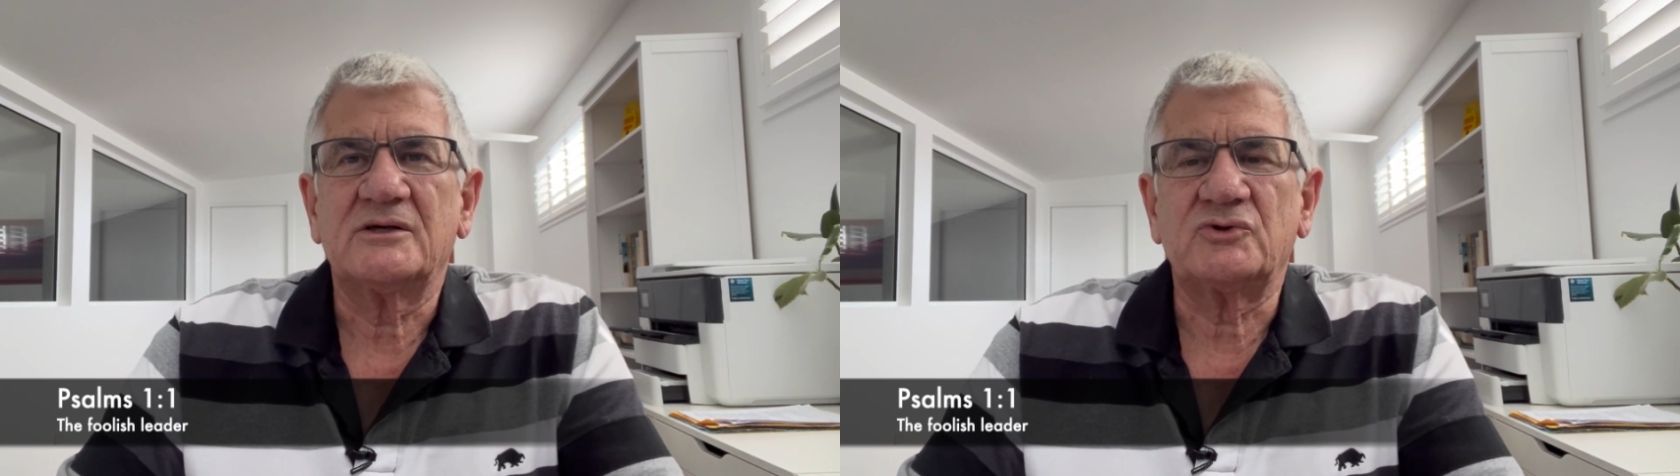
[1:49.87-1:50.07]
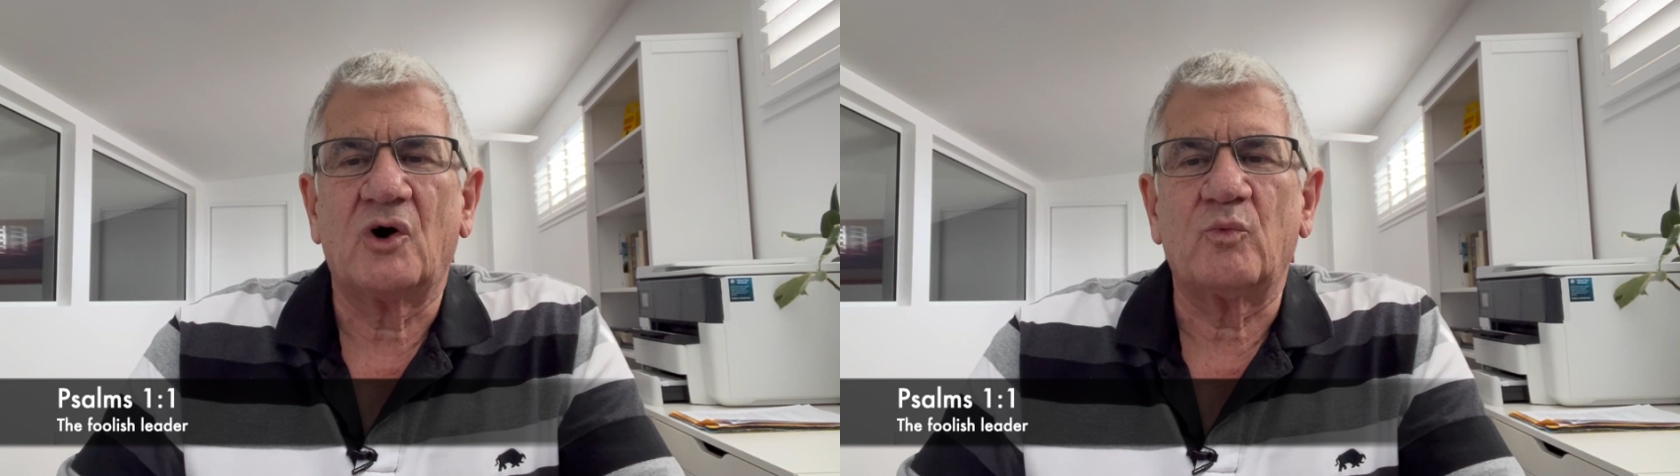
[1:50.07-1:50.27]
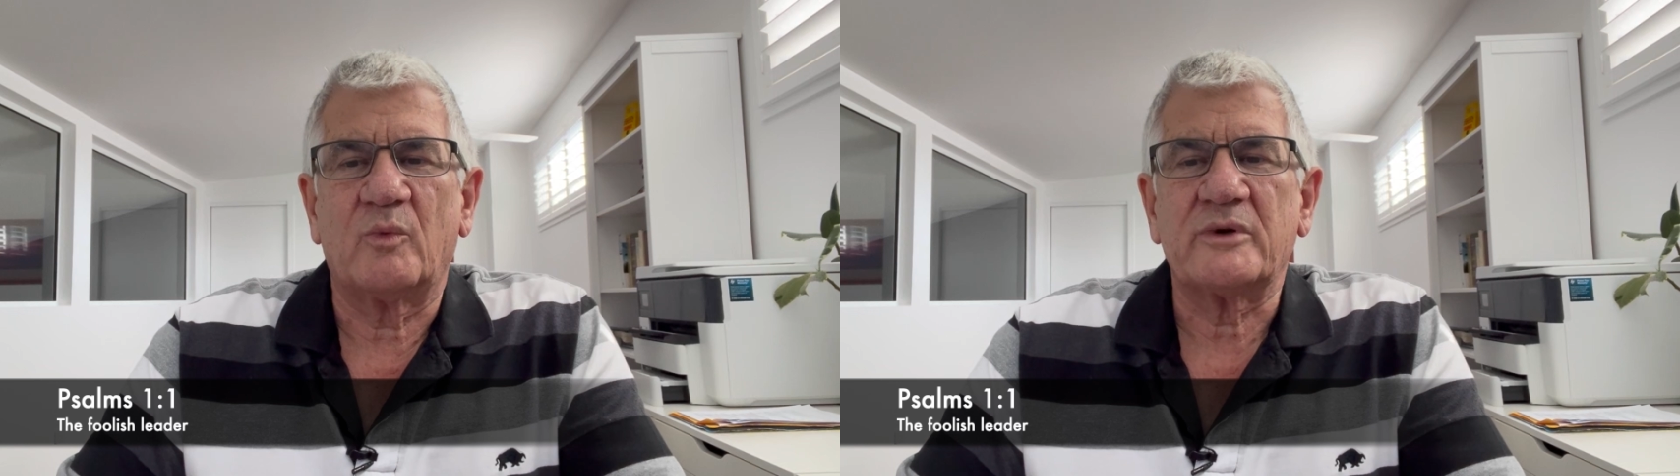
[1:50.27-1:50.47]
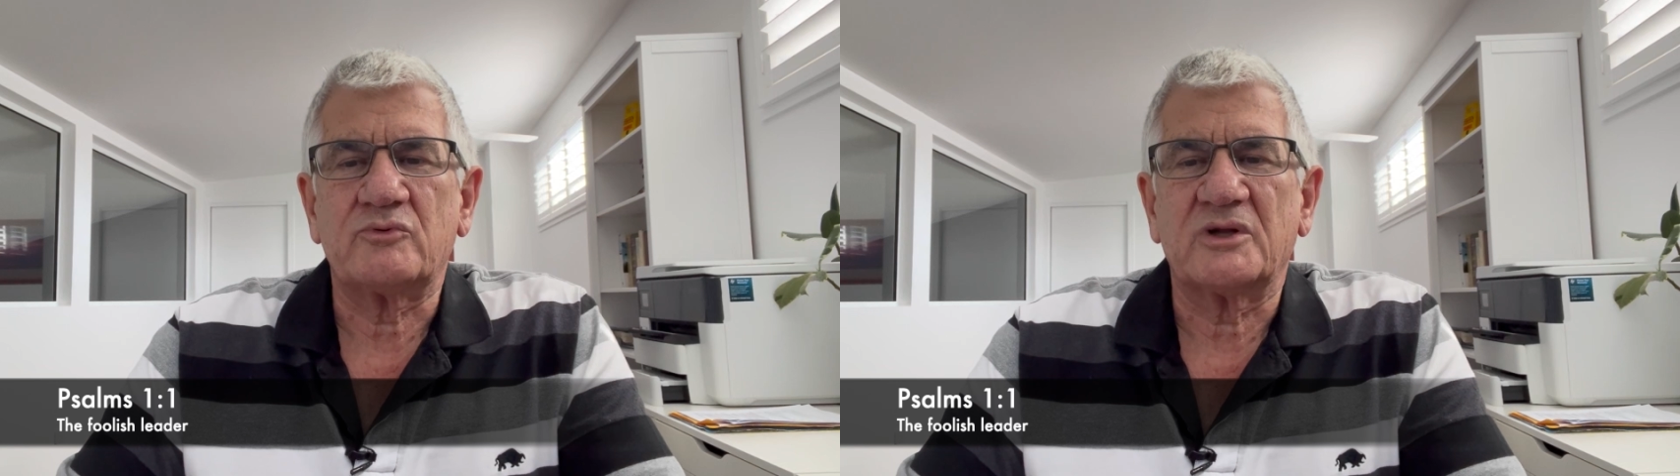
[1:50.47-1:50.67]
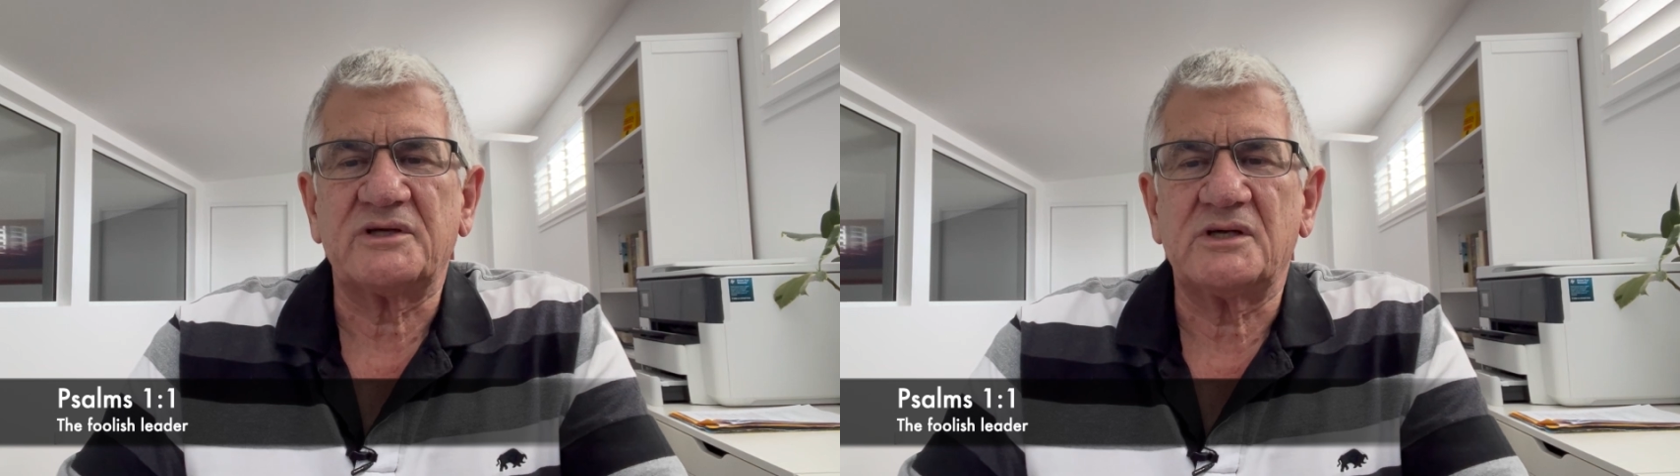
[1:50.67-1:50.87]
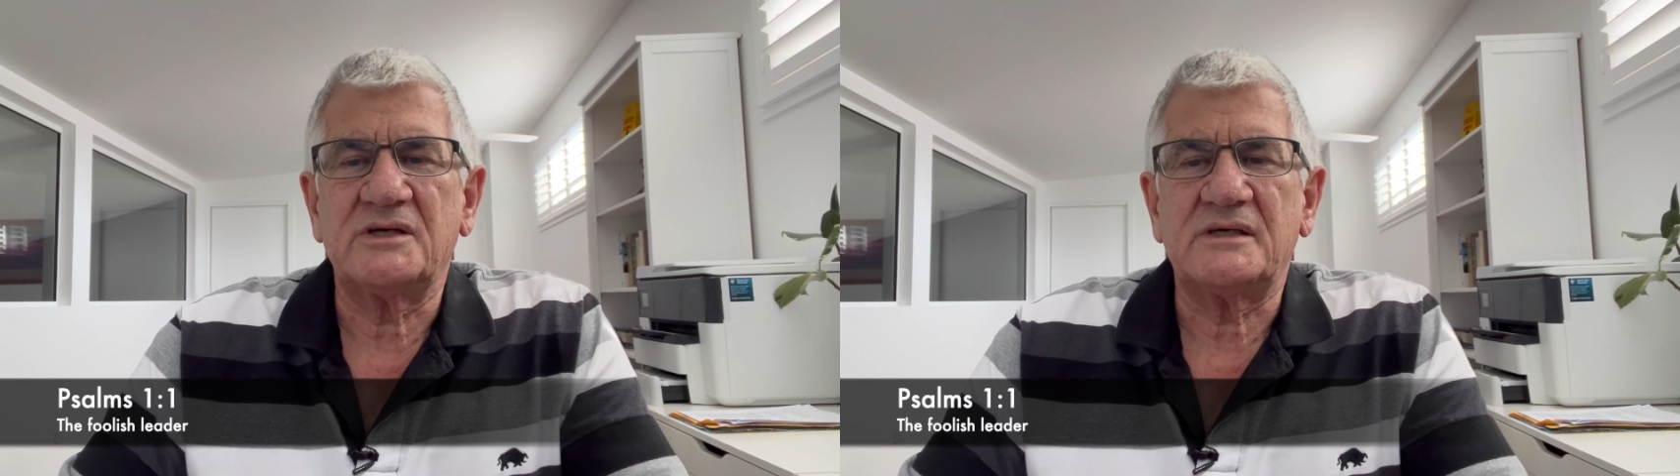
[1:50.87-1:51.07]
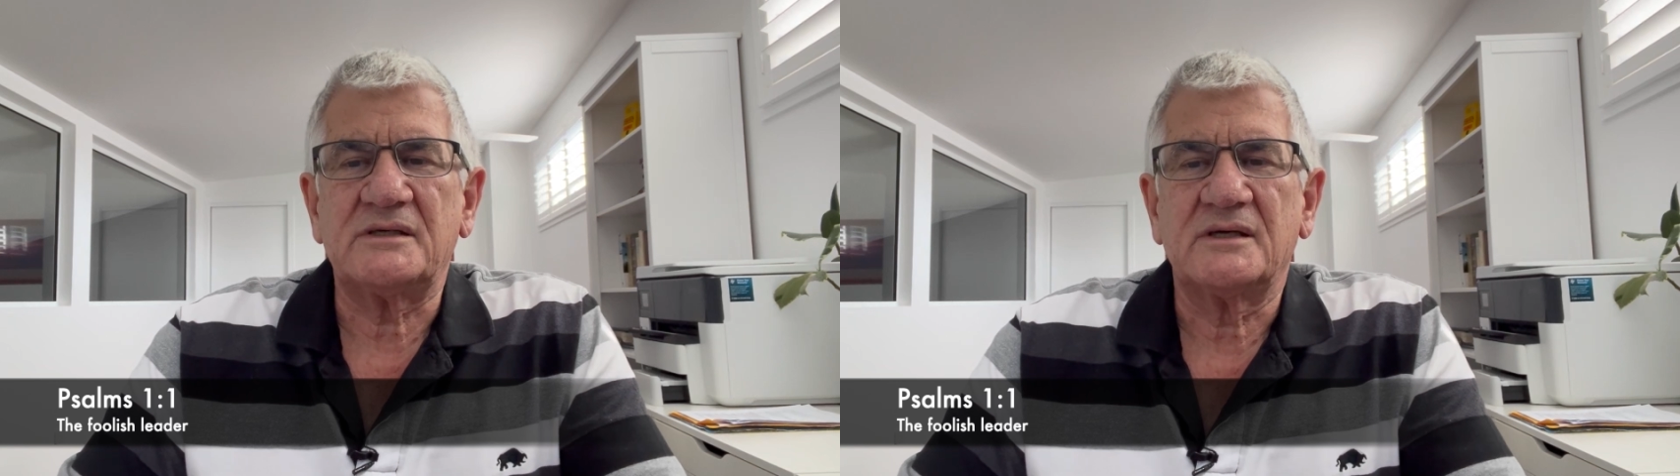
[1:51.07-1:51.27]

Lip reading: not what we really need.